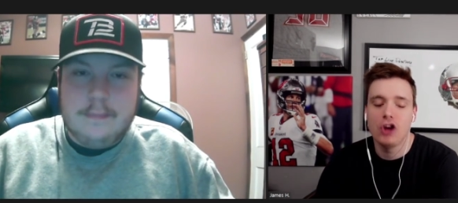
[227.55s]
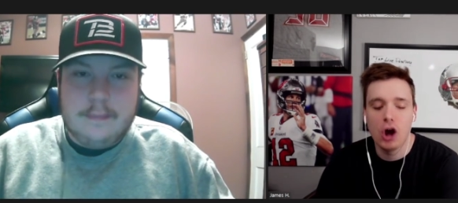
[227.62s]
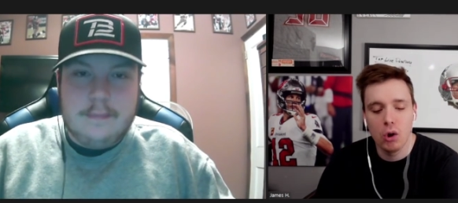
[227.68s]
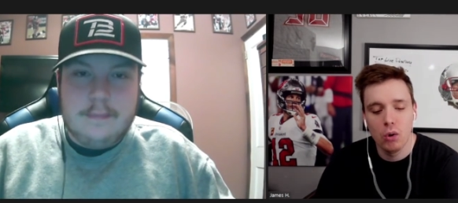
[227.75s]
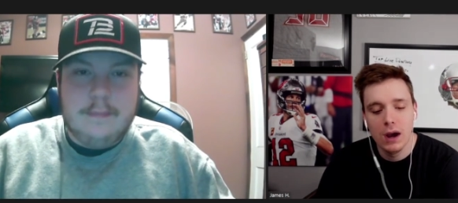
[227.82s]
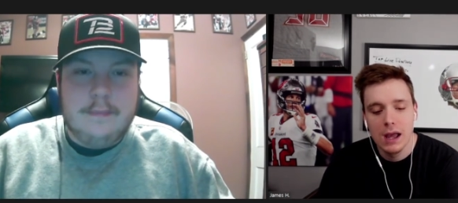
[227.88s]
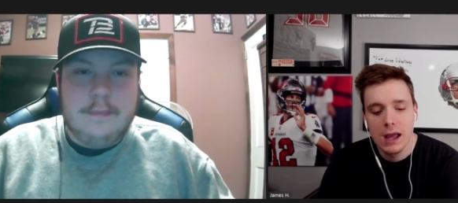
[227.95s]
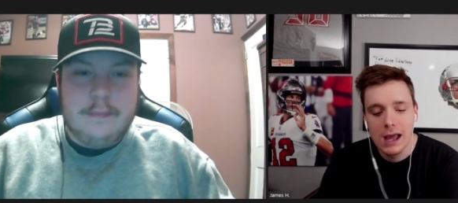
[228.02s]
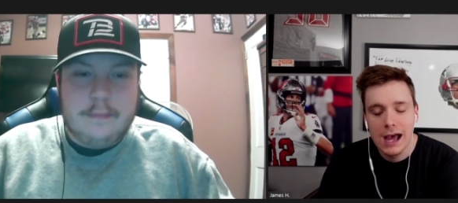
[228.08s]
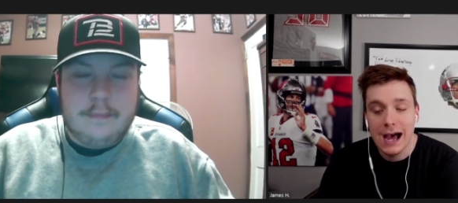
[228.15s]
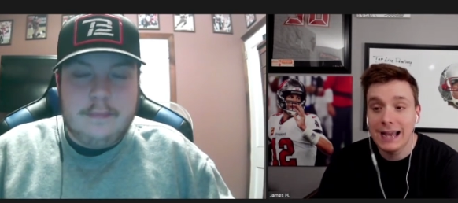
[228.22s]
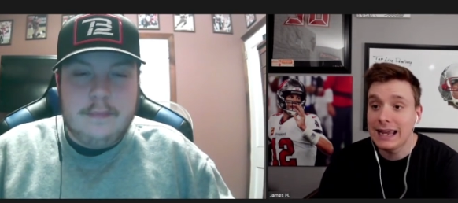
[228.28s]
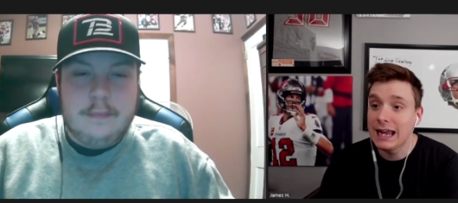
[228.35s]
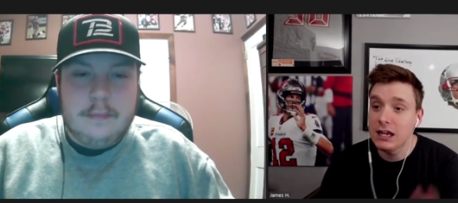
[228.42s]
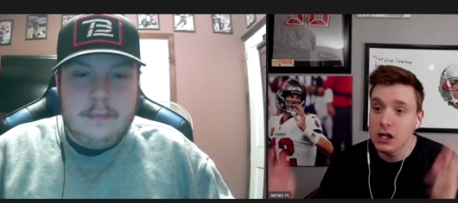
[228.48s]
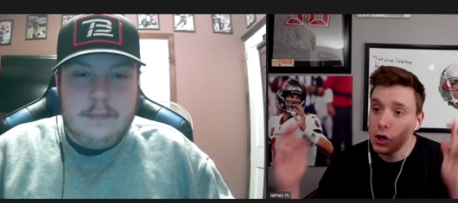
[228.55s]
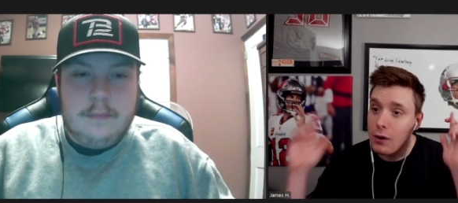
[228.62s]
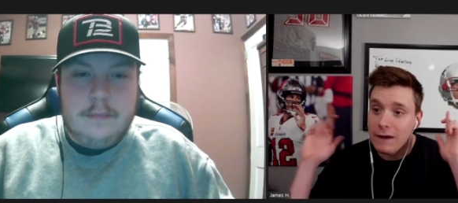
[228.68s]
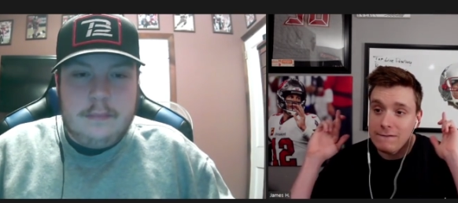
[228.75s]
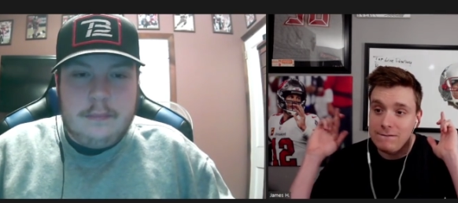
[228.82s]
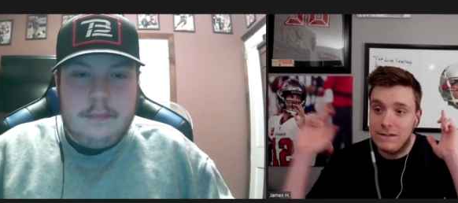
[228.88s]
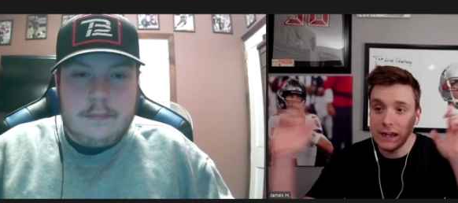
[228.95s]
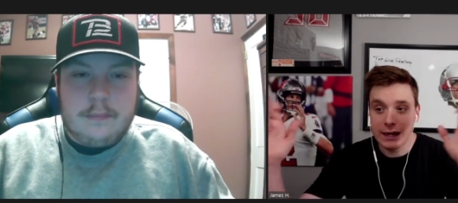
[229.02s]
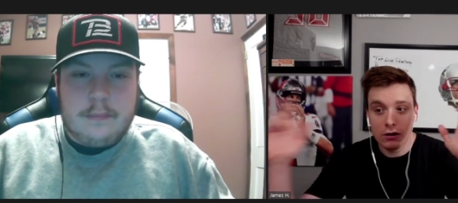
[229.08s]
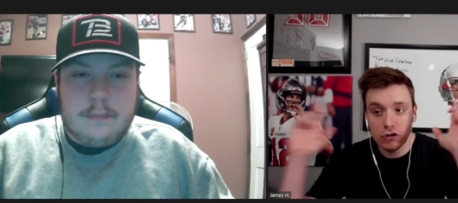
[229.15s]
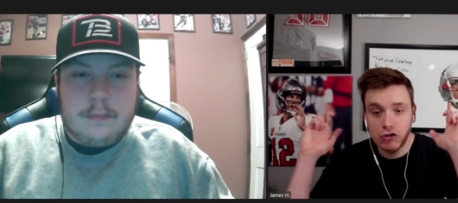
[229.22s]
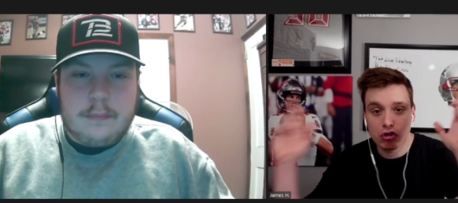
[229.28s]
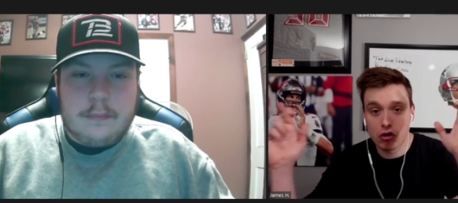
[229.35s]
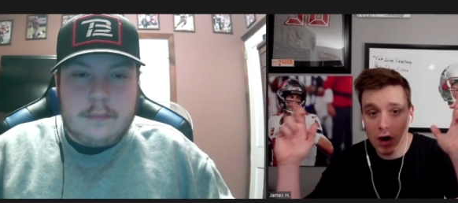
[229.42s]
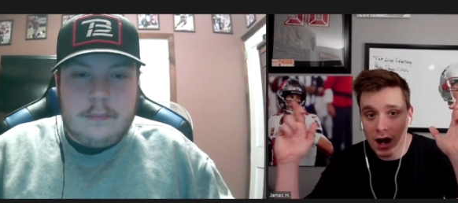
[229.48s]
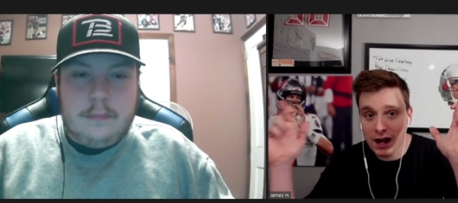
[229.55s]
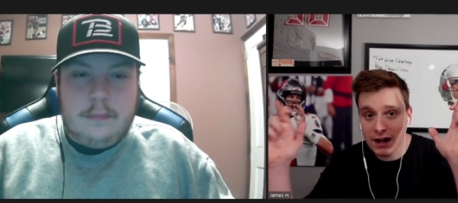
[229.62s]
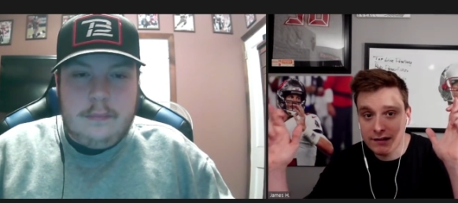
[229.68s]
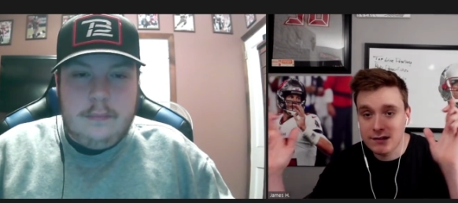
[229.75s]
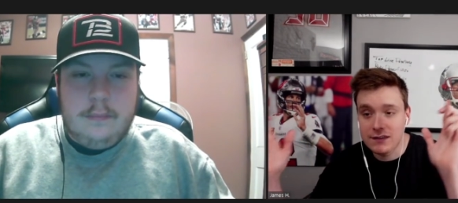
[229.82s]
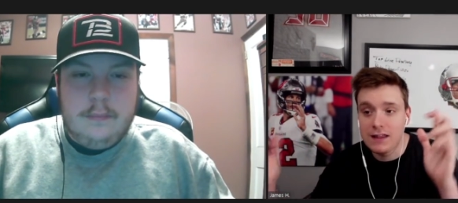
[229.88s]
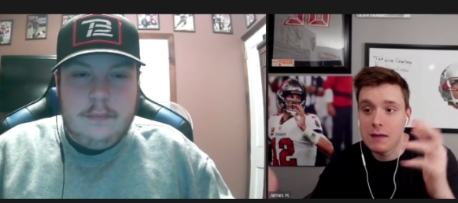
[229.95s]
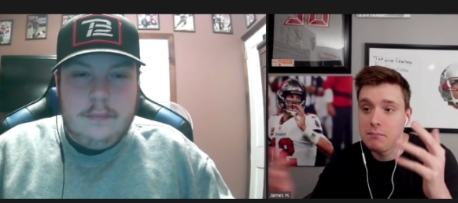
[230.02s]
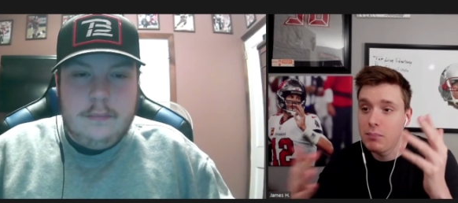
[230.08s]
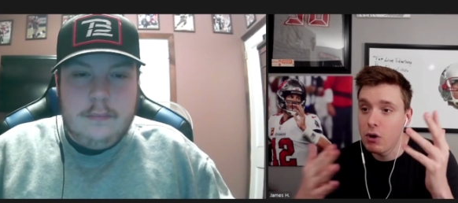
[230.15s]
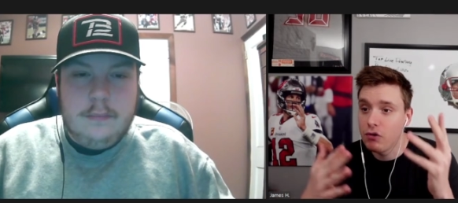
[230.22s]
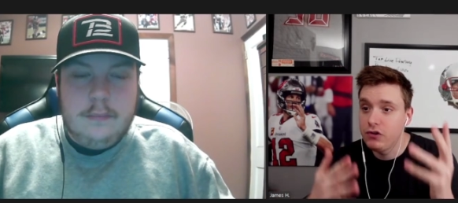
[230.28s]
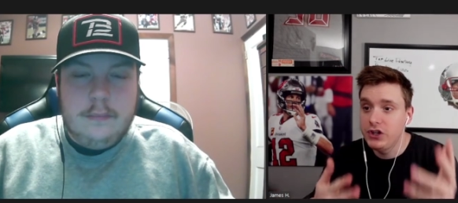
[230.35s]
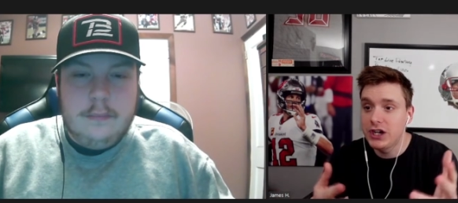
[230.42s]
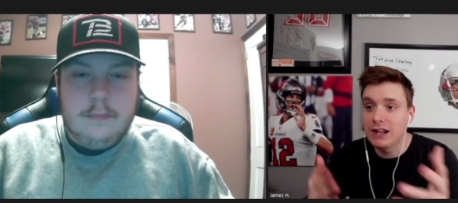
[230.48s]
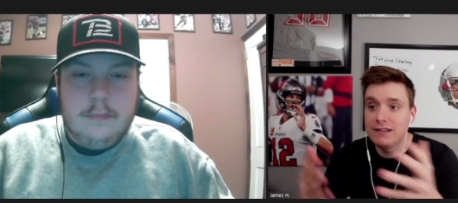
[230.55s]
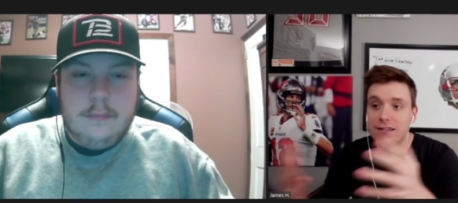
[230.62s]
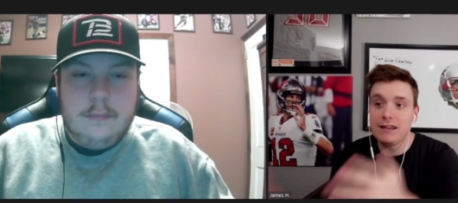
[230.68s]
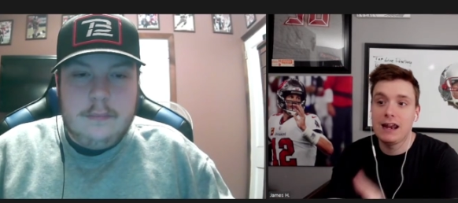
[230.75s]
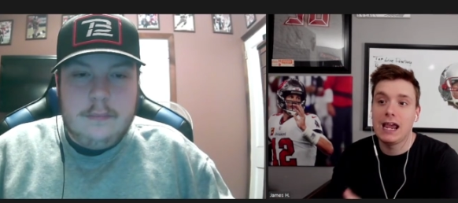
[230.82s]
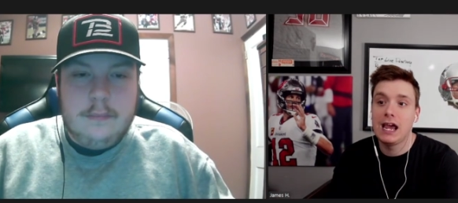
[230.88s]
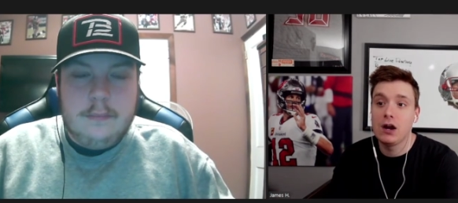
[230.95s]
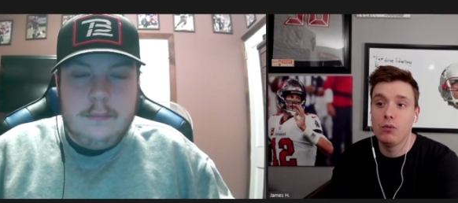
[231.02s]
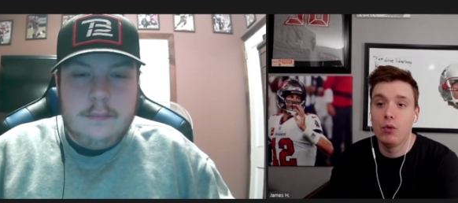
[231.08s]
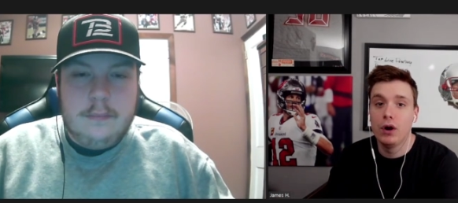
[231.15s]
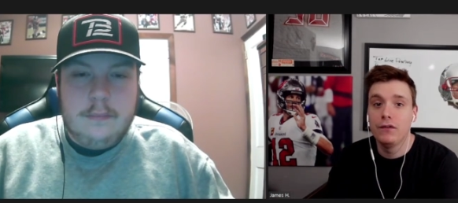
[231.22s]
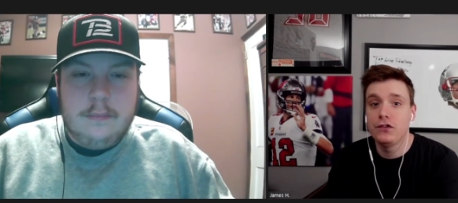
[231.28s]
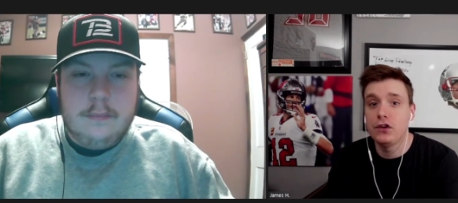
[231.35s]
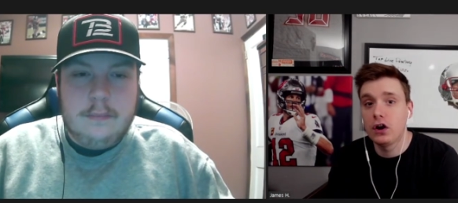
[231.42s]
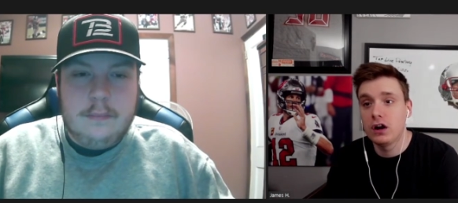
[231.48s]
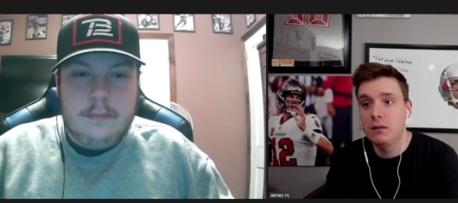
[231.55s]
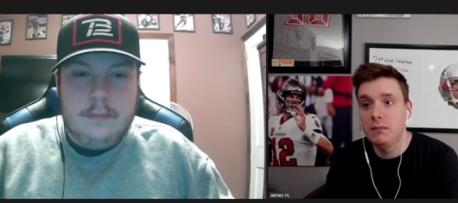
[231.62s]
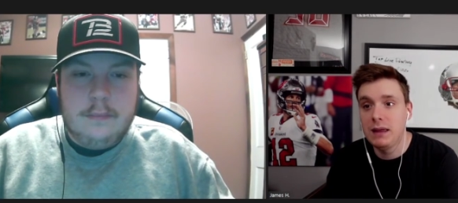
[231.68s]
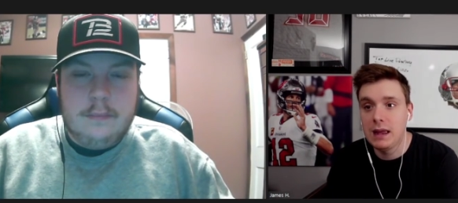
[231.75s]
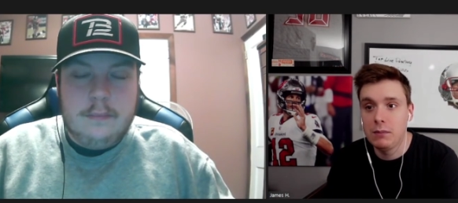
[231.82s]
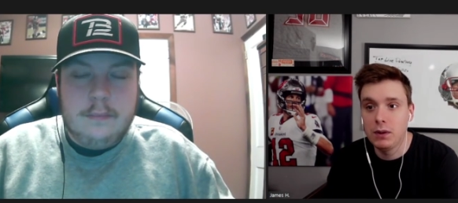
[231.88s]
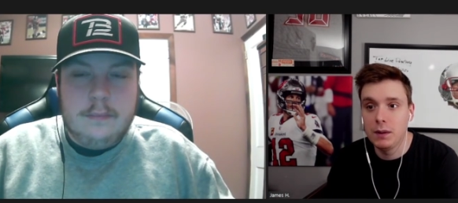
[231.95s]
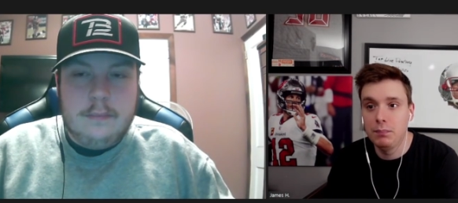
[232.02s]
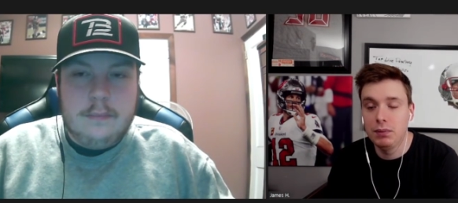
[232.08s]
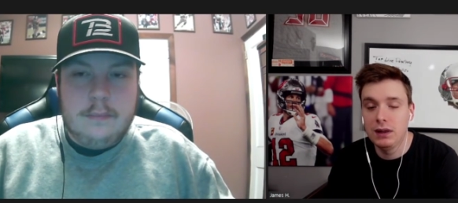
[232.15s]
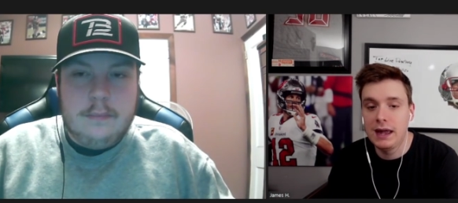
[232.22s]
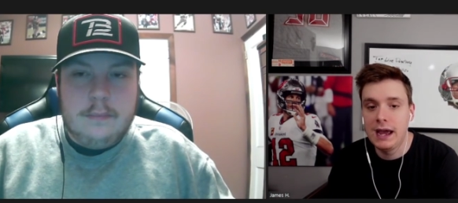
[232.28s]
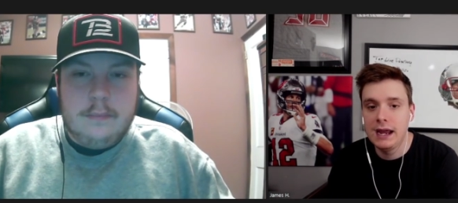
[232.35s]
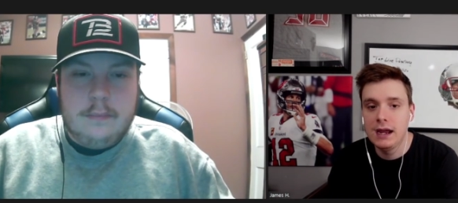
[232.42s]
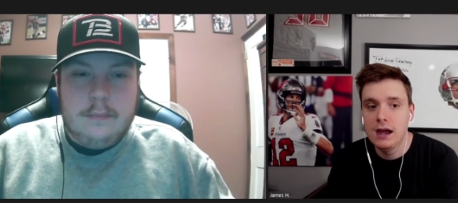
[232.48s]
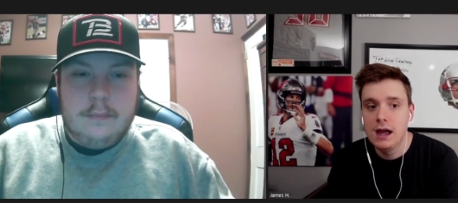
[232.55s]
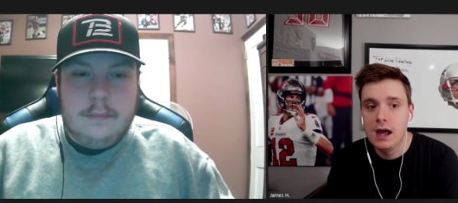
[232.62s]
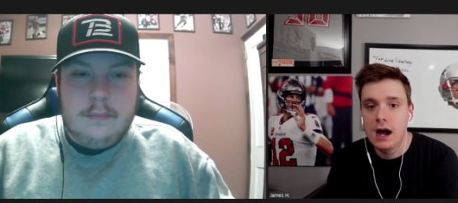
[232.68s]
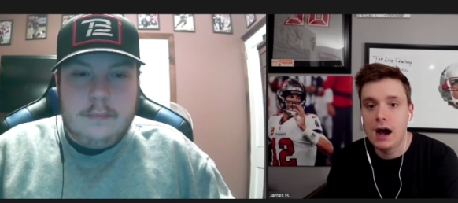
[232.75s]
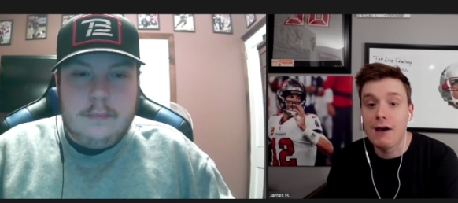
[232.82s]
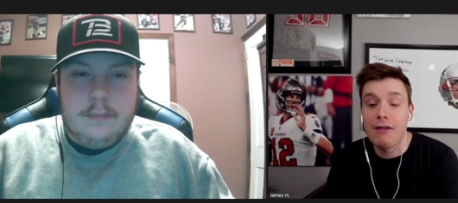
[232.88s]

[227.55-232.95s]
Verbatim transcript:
Speaker 1: So again, you know, hey, fingers crossed that both Jensen and Wirfs are going to be able to play.